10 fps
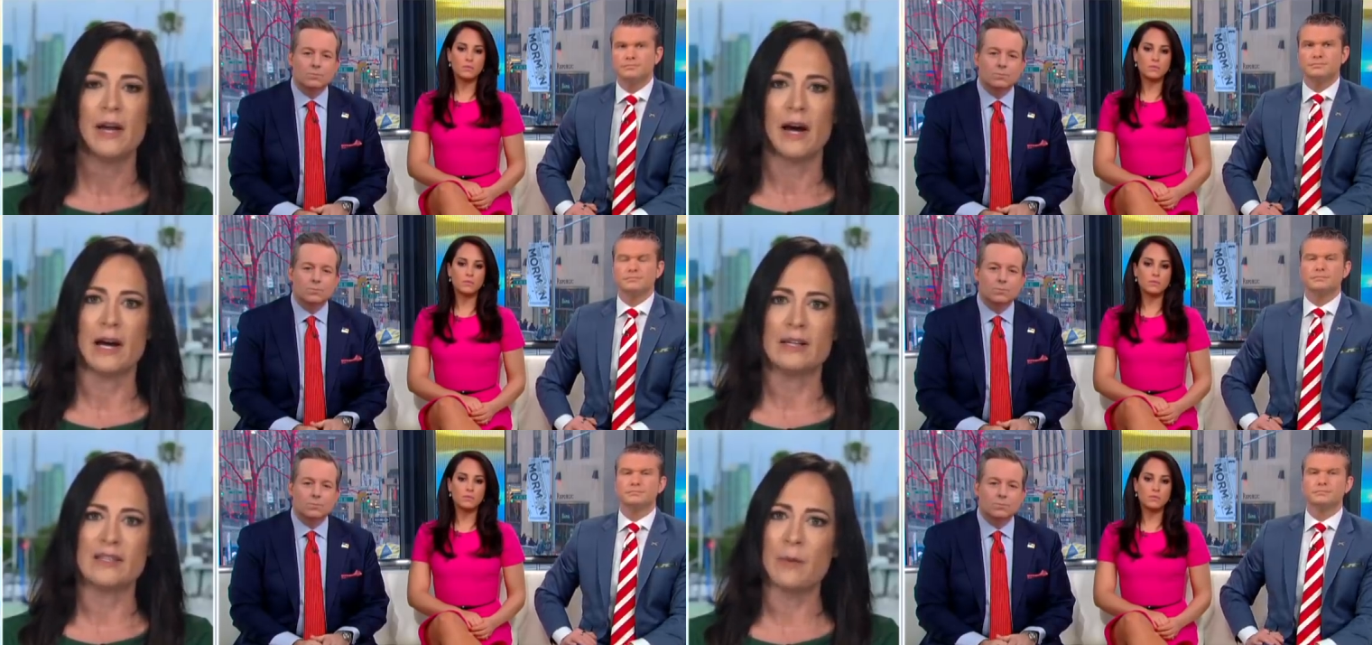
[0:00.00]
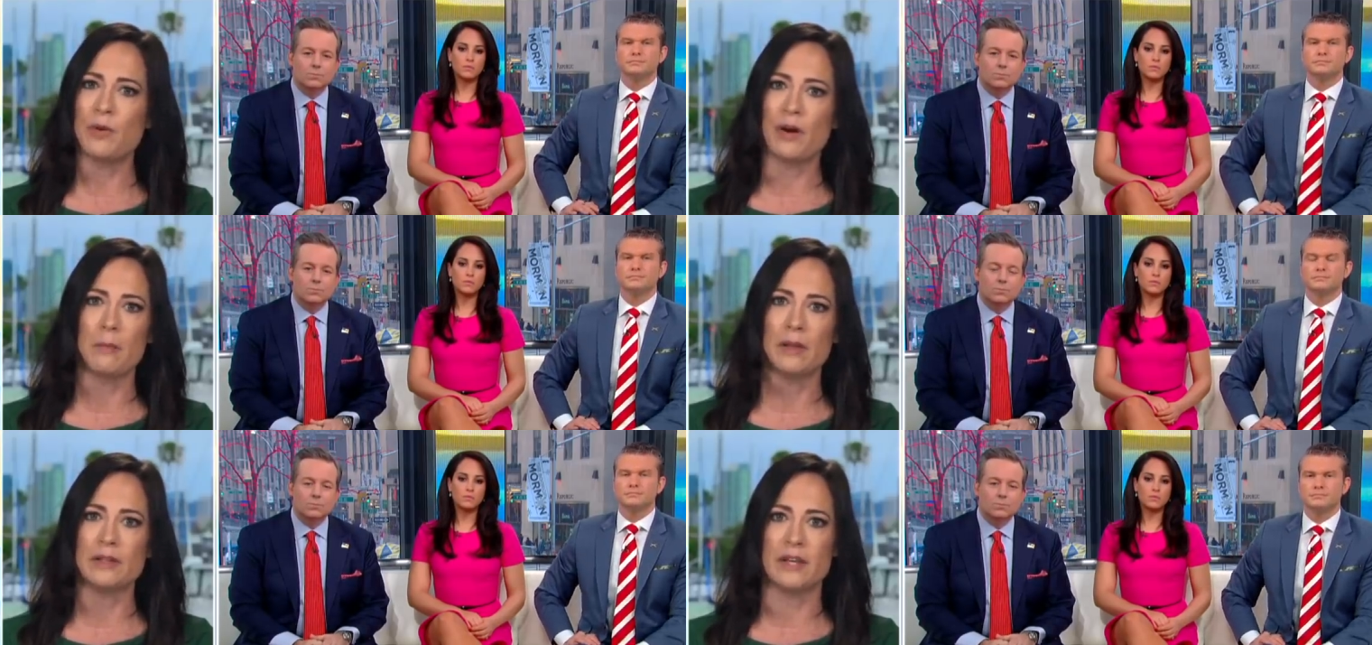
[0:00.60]
Speaker 1: Uh, same with our
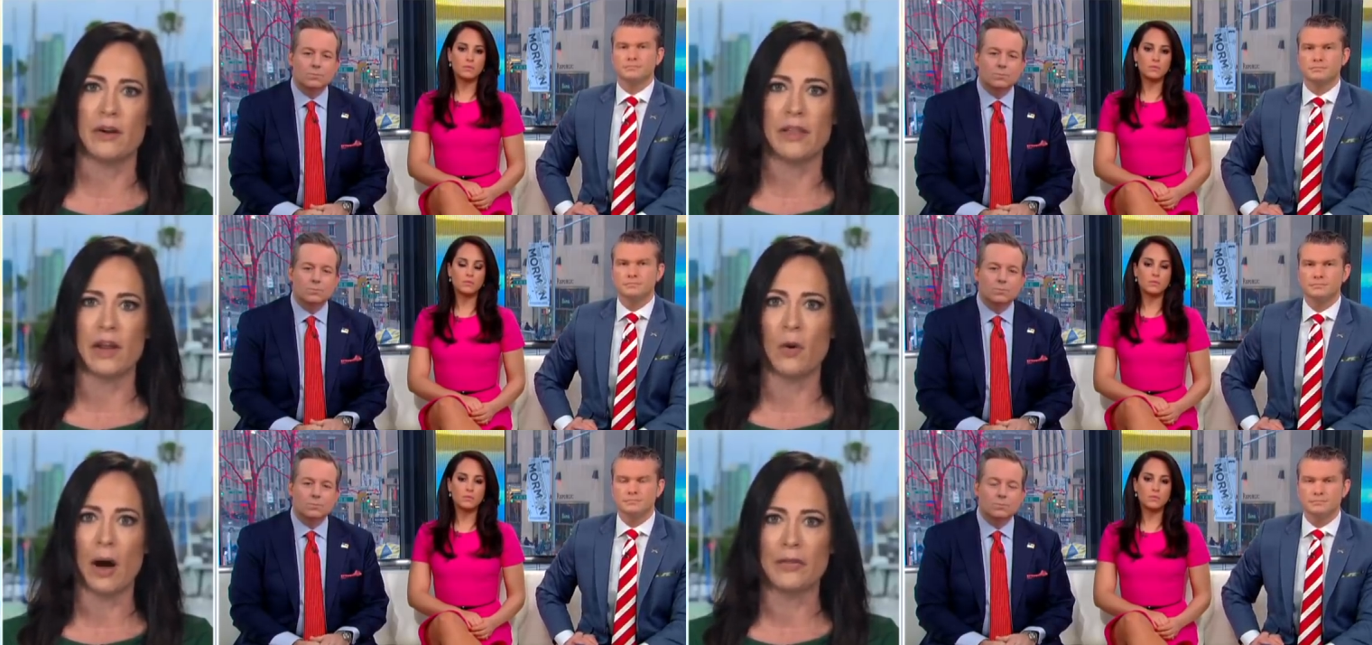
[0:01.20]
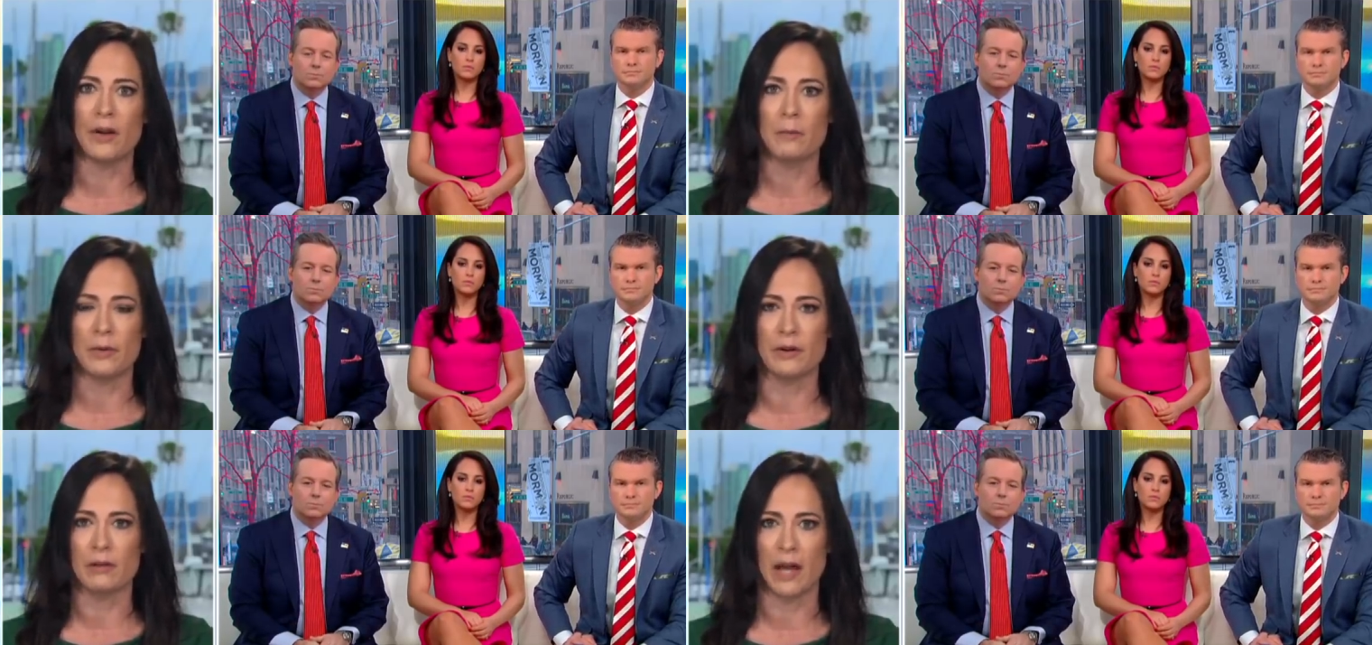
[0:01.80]
military. They go out there and
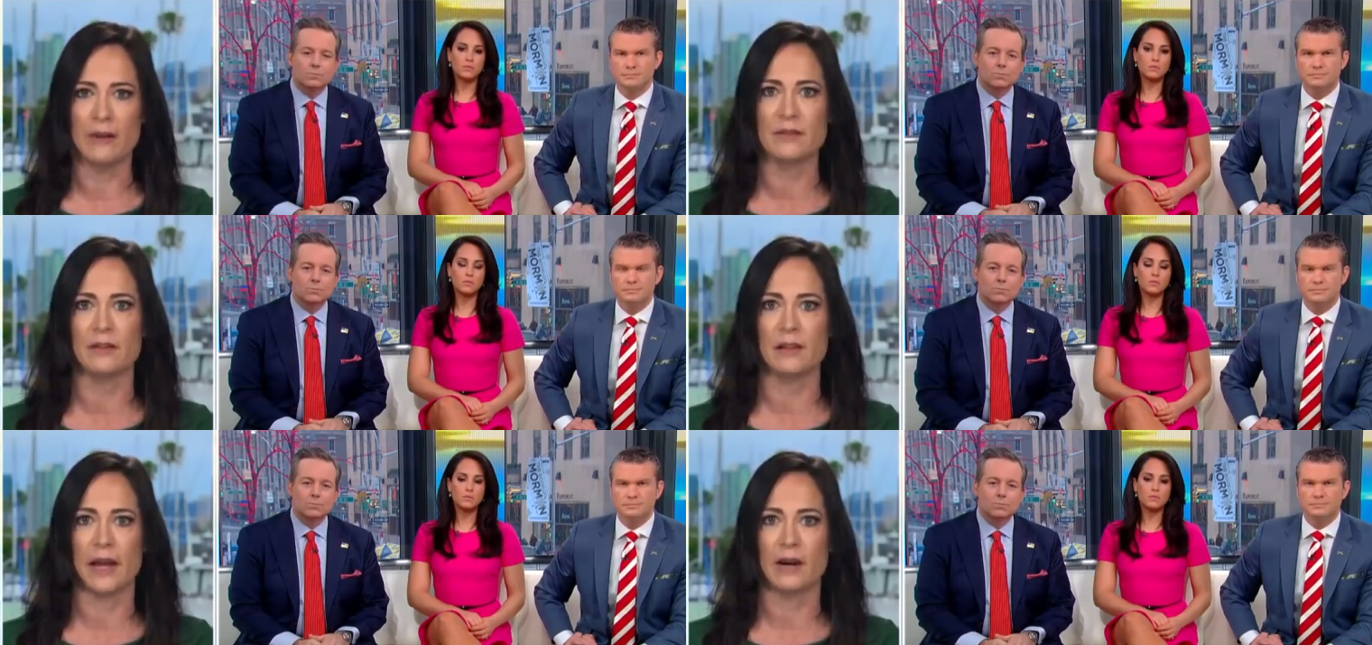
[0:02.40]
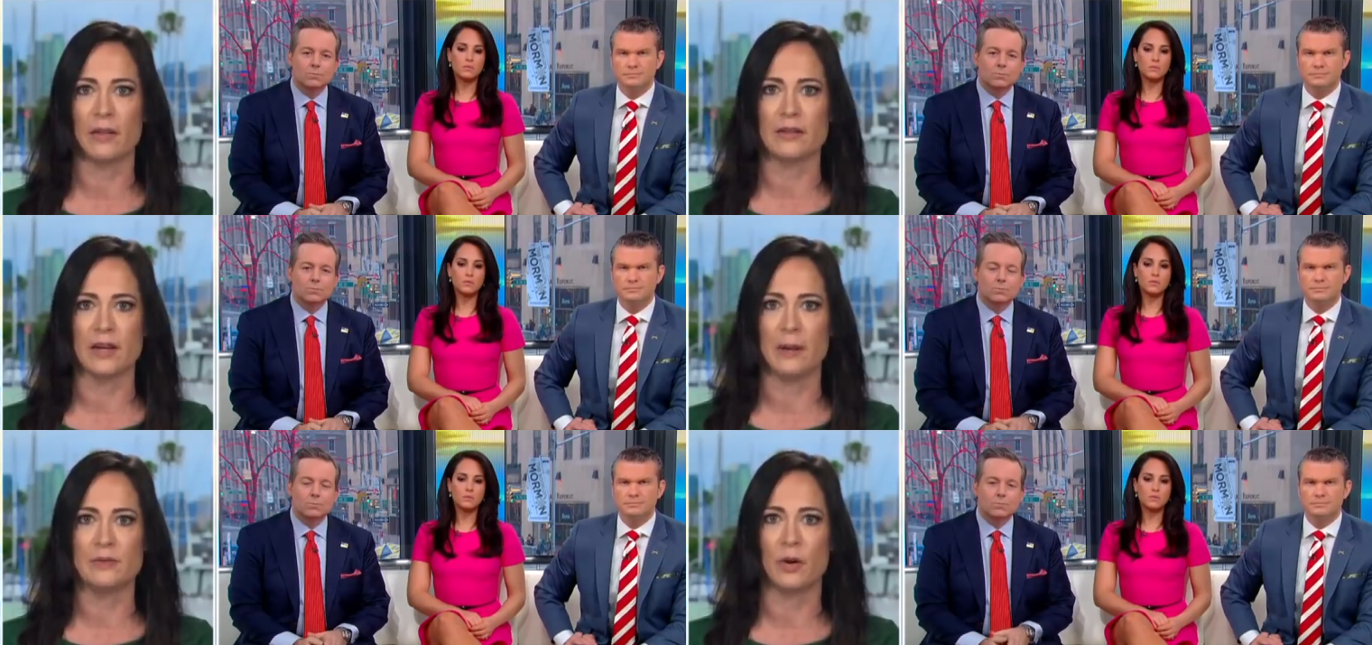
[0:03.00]
put their lives on the line all the
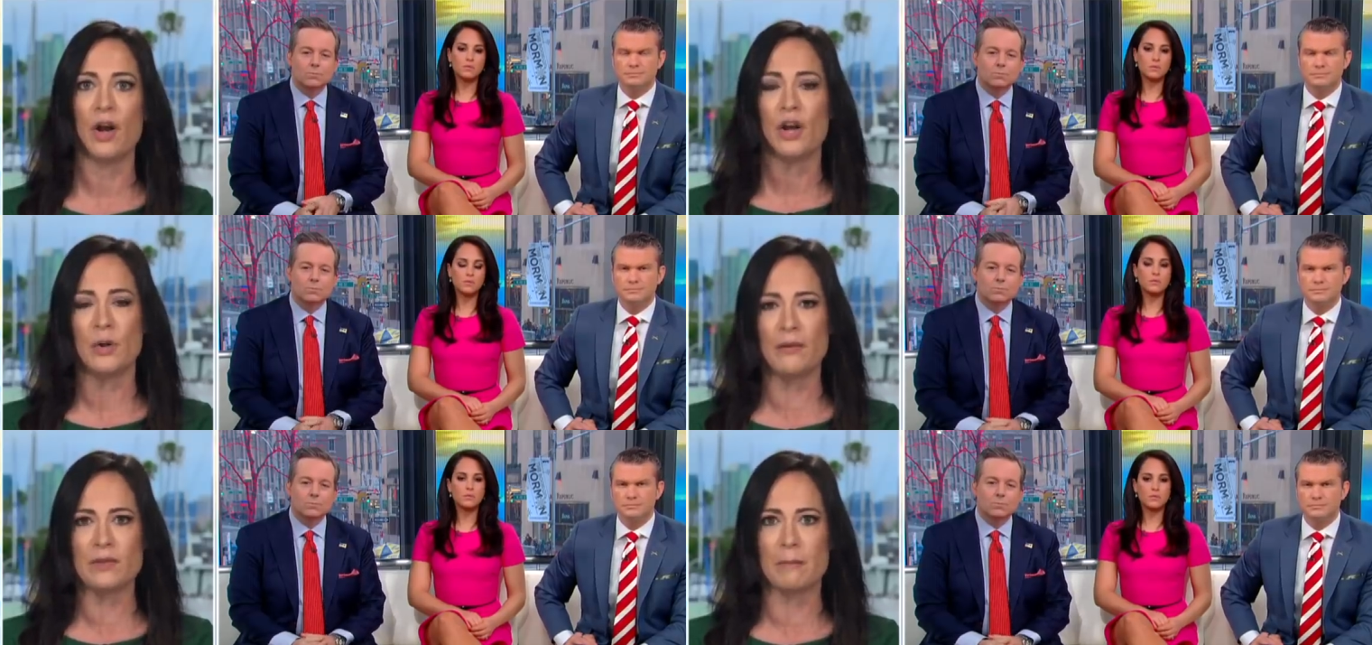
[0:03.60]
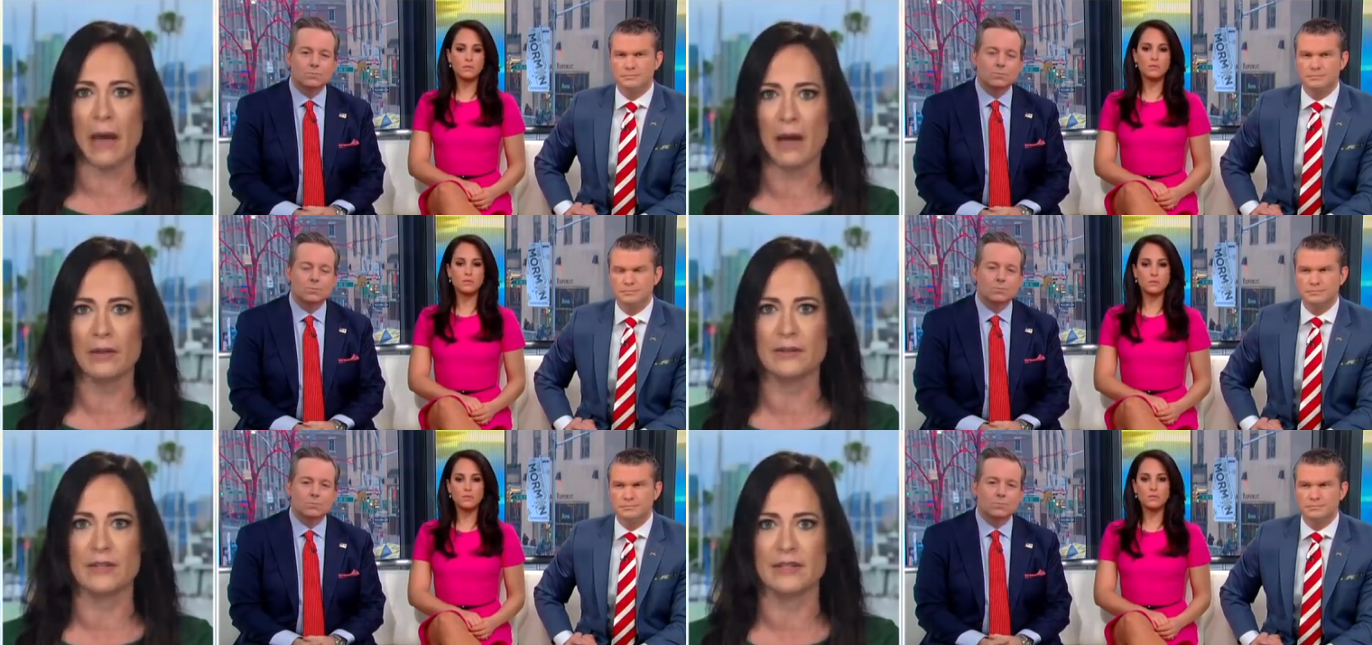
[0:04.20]
time. So you have to
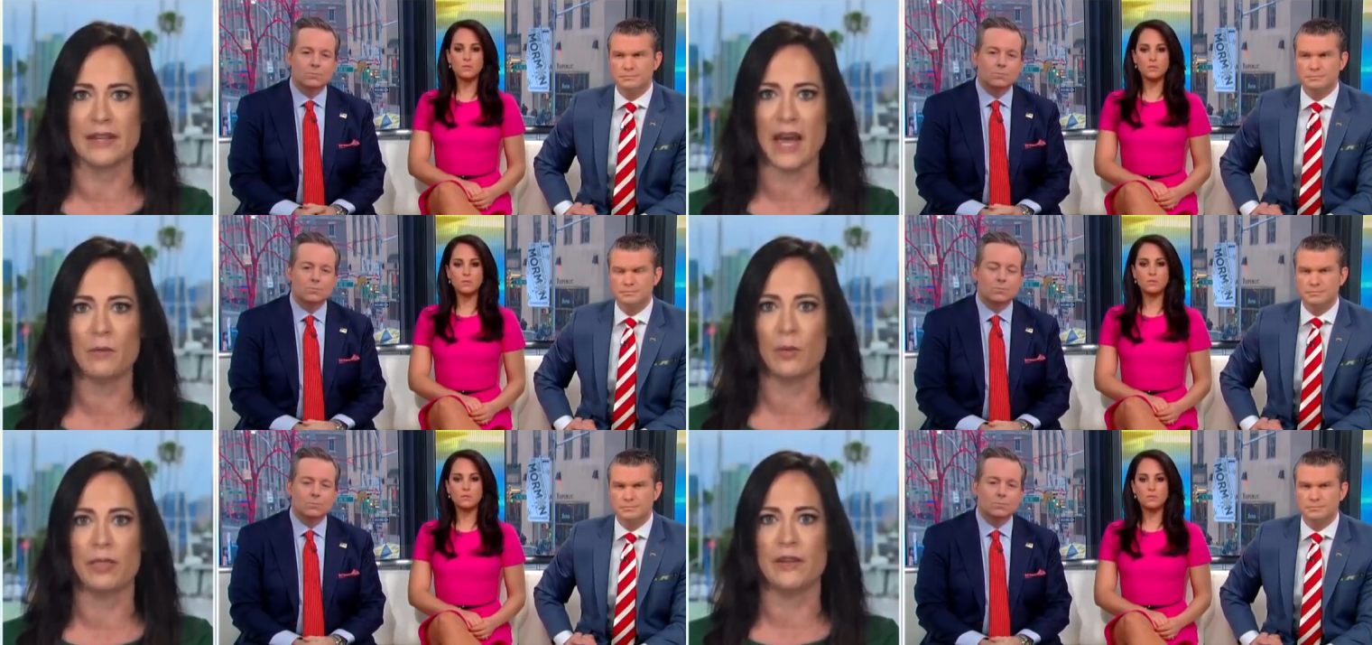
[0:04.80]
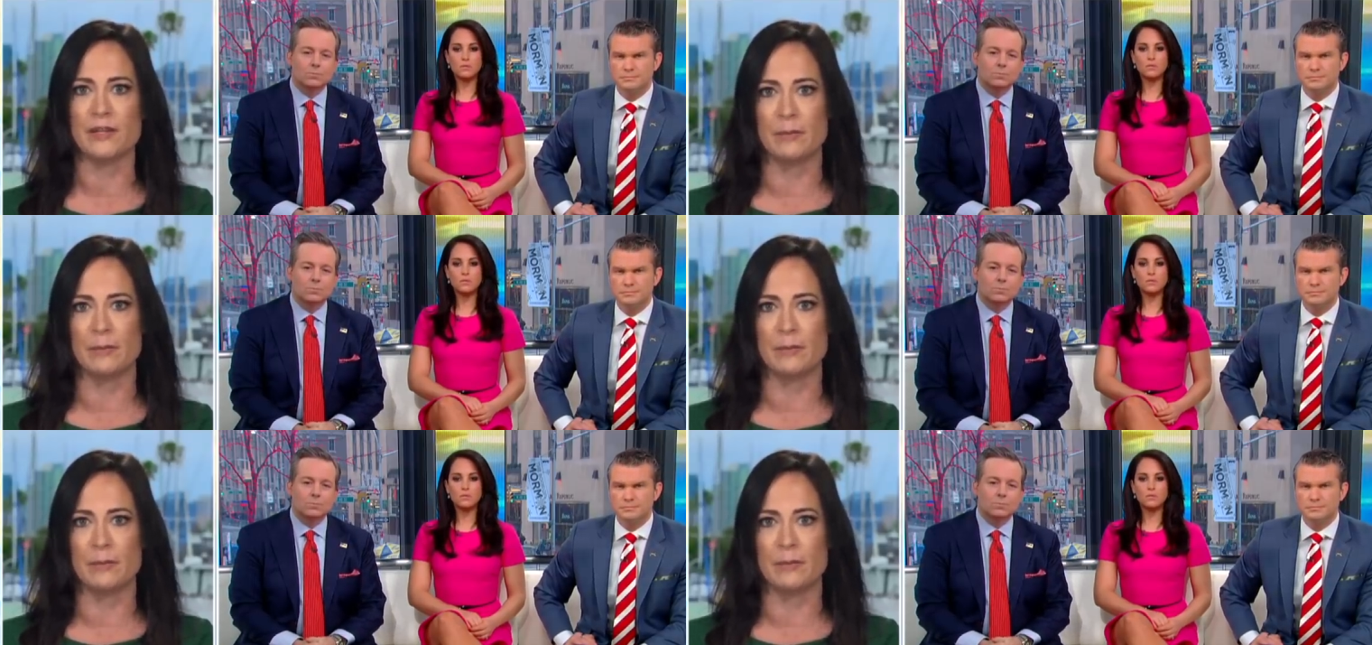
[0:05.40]
balance the debt with these